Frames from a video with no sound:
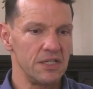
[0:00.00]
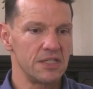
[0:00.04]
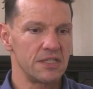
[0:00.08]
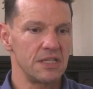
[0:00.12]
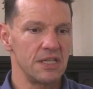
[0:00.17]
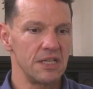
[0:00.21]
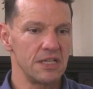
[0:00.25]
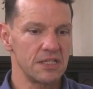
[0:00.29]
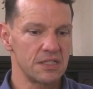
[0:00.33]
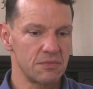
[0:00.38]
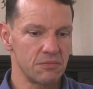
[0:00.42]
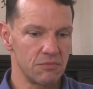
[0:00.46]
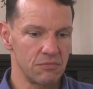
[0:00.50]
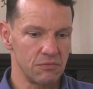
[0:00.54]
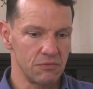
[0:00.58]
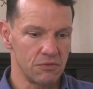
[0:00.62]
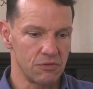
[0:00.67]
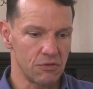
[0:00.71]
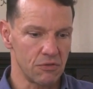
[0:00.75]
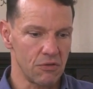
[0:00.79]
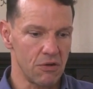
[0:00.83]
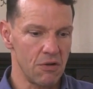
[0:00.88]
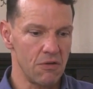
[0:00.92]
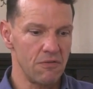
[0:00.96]
things
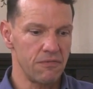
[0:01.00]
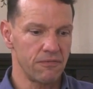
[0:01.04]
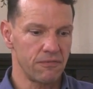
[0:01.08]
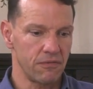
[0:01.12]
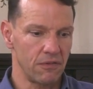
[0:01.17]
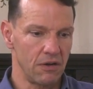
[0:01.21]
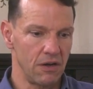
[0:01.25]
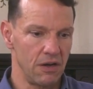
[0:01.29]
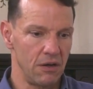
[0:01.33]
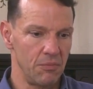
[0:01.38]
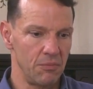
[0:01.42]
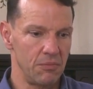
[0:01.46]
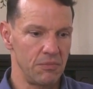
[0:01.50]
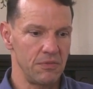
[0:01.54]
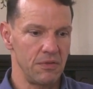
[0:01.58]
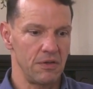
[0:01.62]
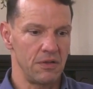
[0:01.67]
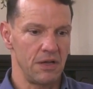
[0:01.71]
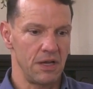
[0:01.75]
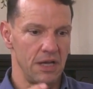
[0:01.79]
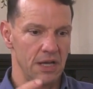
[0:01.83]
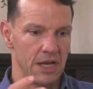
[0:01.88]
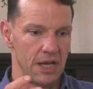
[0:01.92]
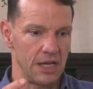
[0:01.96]
grow from
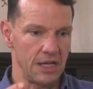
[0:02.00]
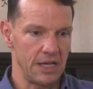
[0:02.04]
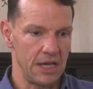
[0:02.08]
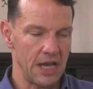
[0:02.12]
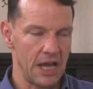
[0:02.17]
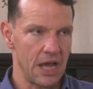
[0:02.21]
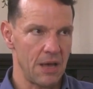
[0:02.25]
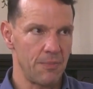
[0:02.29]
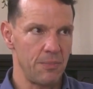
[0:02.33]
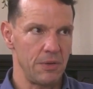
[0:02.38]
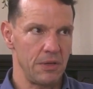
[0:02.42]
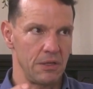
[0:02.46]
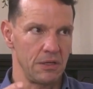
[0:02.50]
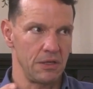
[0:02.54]
a gap